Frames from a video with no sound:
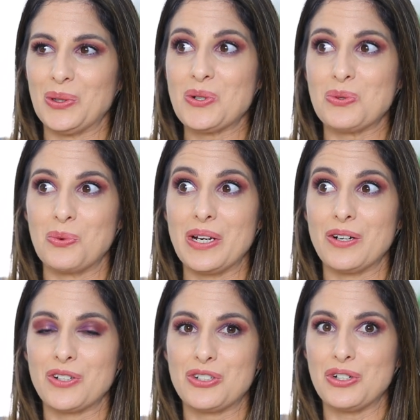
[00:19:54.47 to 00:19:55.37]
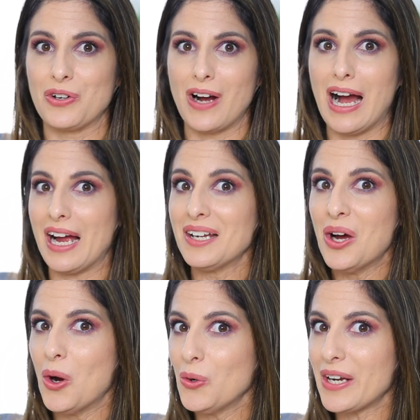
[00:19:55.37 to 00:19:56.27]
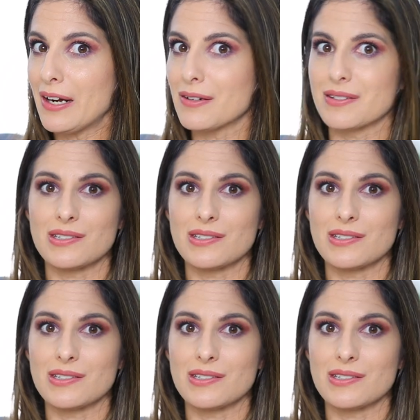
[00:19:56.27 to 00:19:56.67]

looks weird to your eye, who cares?